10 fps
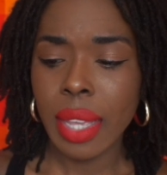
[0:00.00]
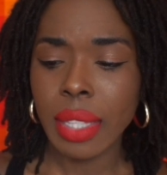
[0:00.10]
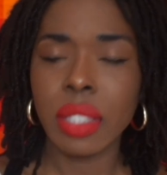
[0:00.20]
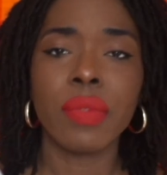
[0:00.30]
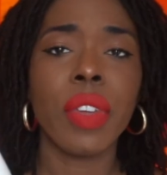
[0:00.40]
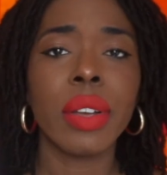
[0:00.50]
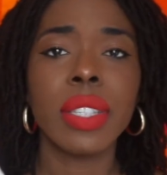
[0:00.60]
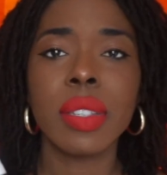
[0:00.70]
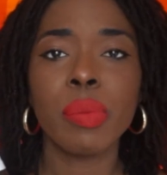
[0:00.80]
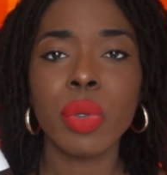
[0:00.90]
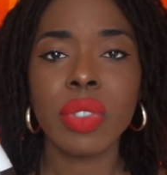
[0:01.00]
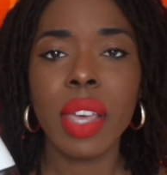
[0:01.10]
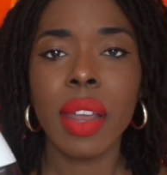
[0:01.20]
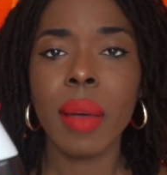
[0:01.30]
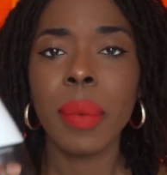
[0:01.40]
It's a very simple
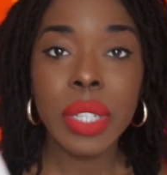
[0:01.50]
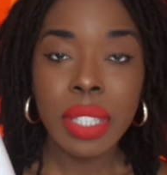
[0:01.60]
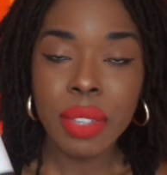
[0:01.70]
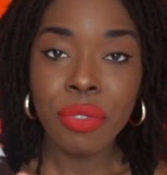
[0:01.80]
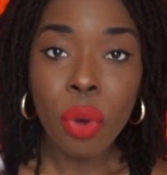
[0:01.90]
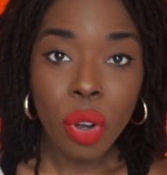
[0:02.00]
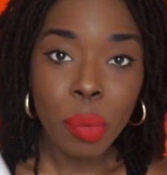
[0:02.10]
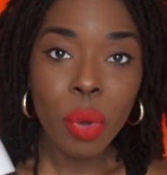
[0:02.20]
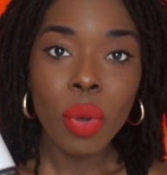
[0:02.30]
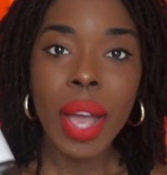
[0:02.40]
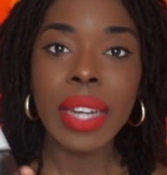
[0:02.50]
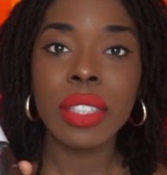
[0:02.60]
setup. It's affordable,